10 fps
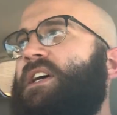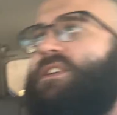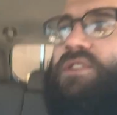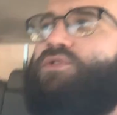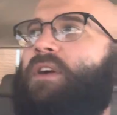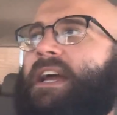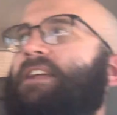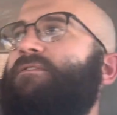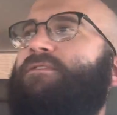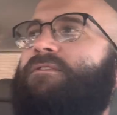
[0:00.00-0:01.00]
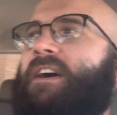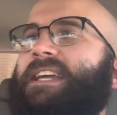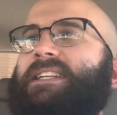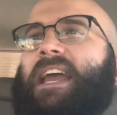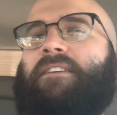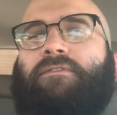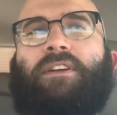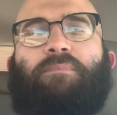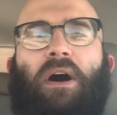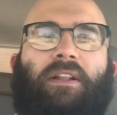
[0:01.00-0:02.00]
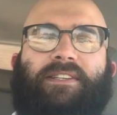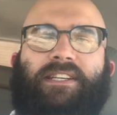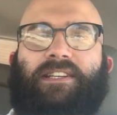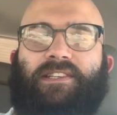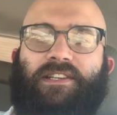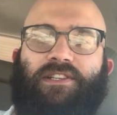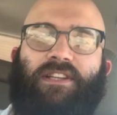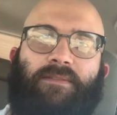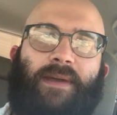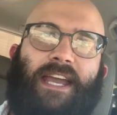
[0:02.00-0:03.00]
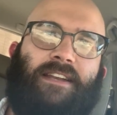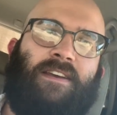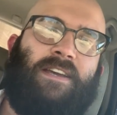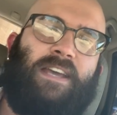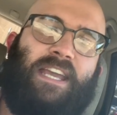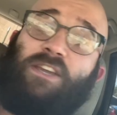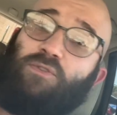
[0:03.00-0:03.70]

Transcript: to try and fight every policy decision he made, he